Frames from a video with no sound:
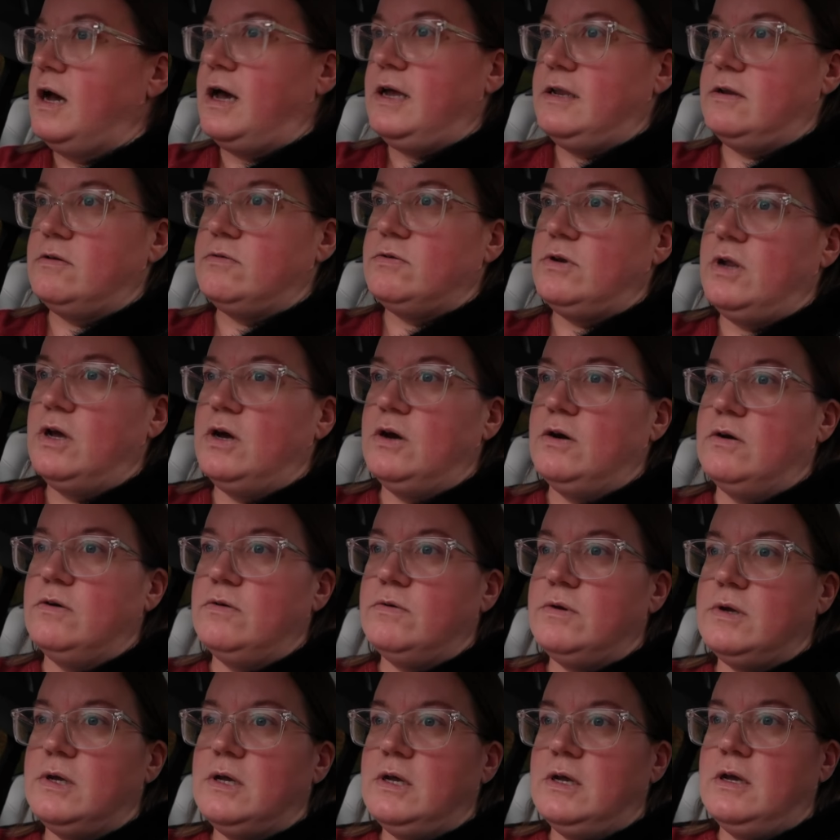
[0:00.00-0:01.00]
I don't
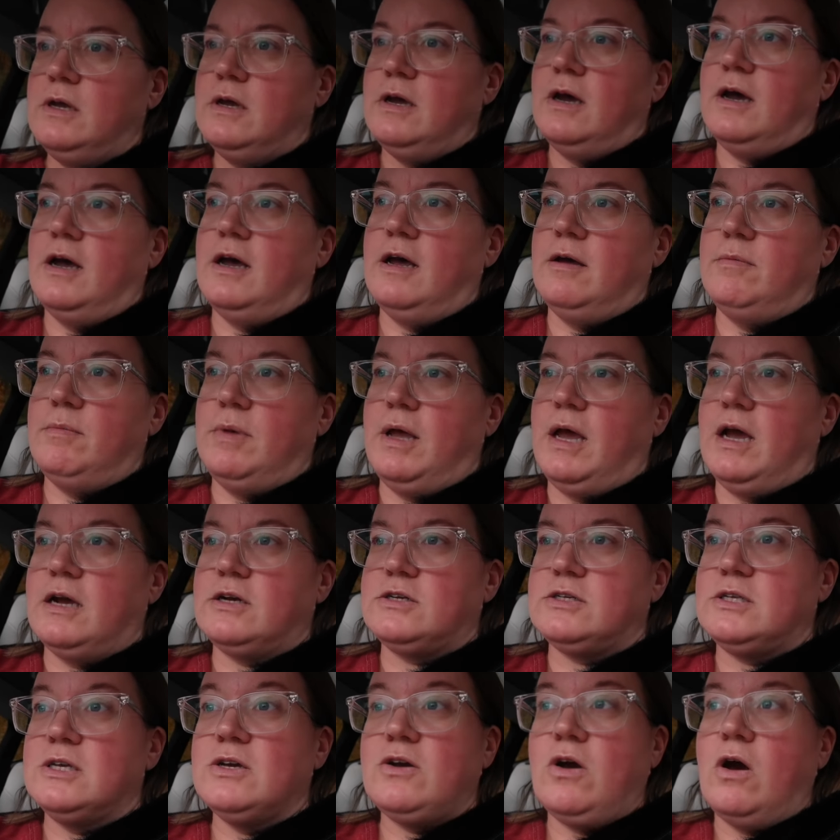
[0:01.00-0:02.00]
know,
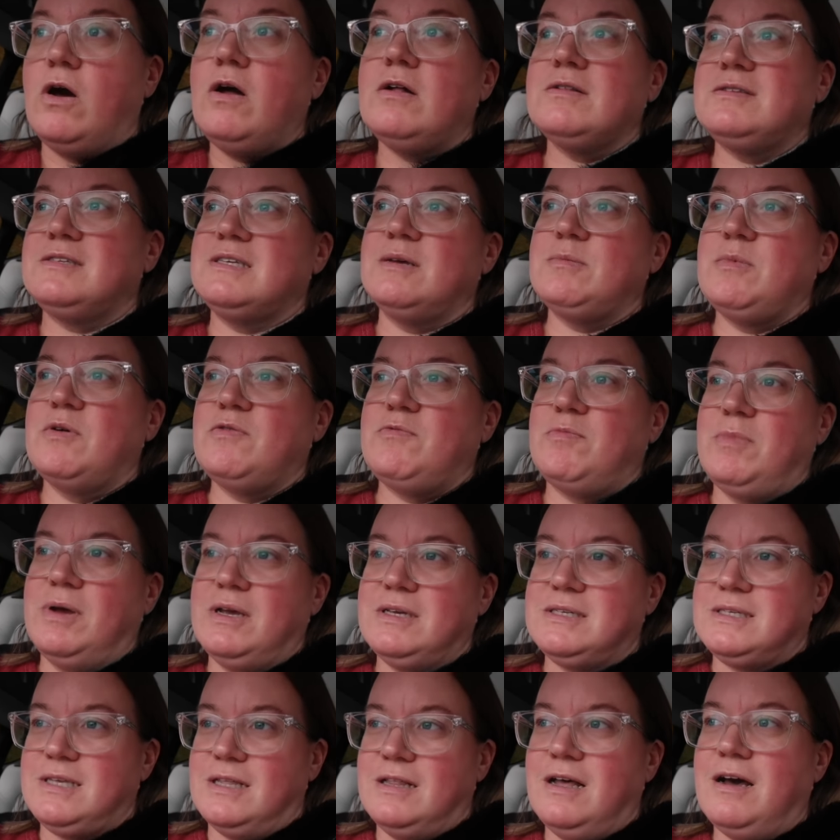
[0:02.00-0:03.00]
actually called some of
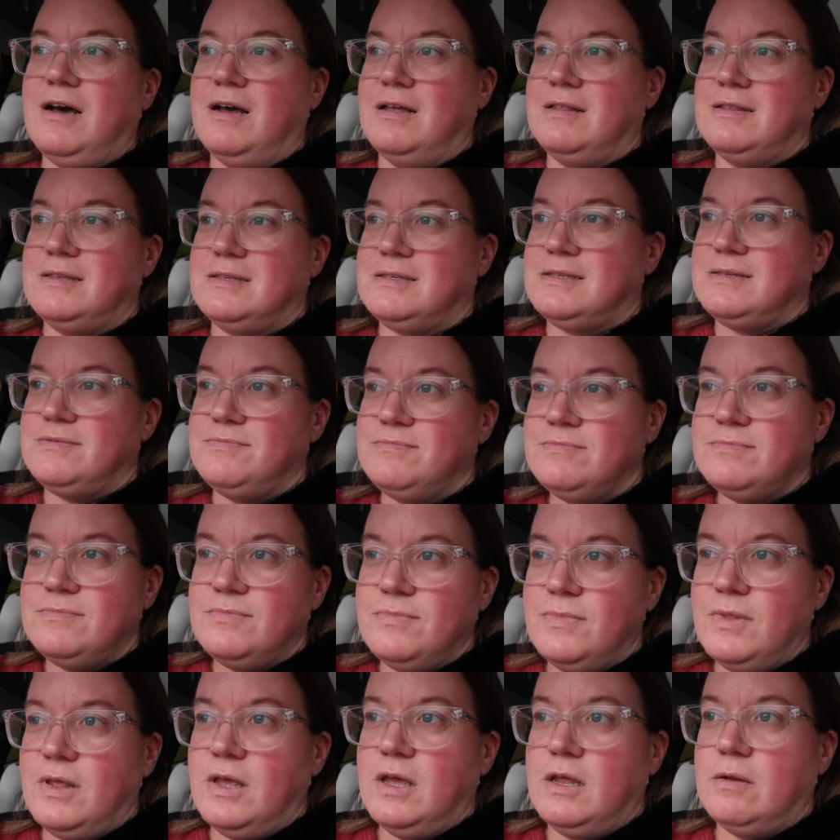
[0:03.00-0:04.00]
my salons
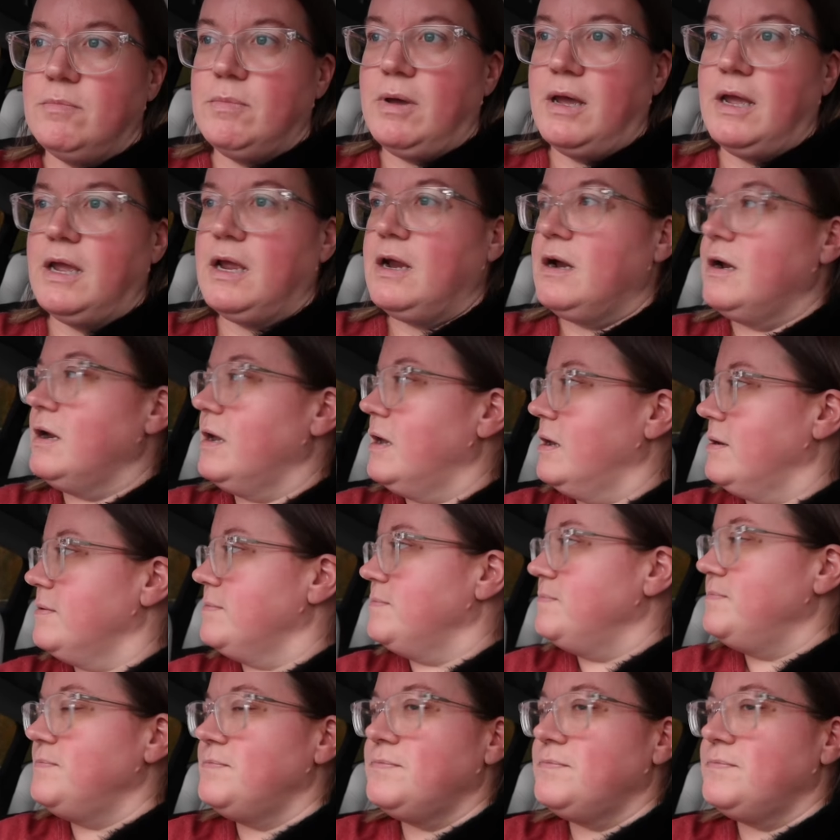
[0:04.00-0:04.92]
in my area